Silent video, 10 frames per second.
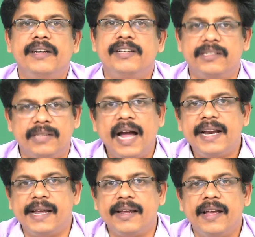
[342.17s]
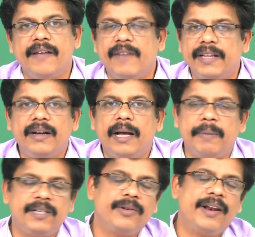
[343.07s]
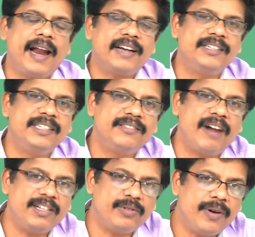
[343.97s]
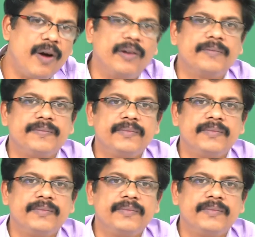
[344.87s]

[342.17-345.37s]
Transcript: deciding whether a particular action is right or wrong.